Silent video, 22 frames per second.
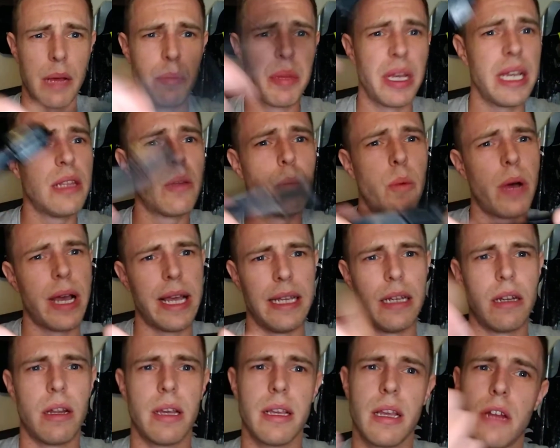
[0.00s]
But either way,
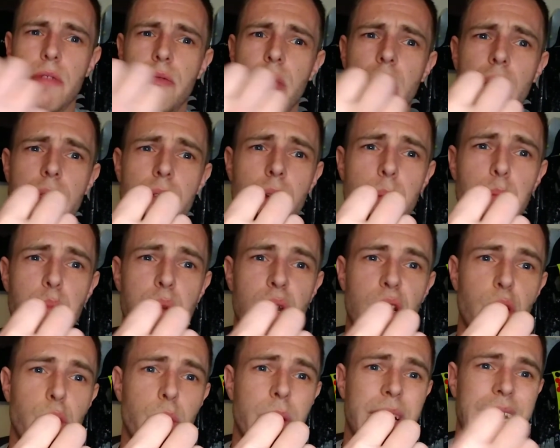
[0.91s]
like I'd rather it
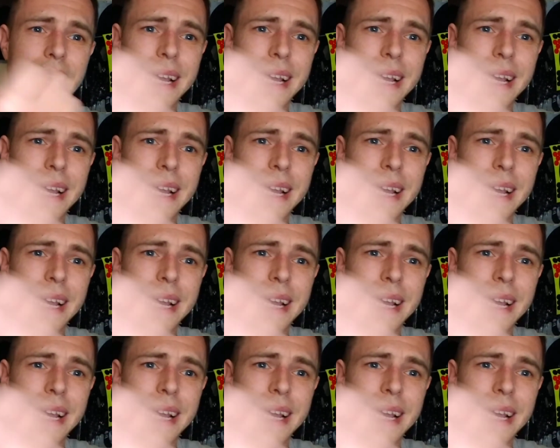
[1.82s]
blew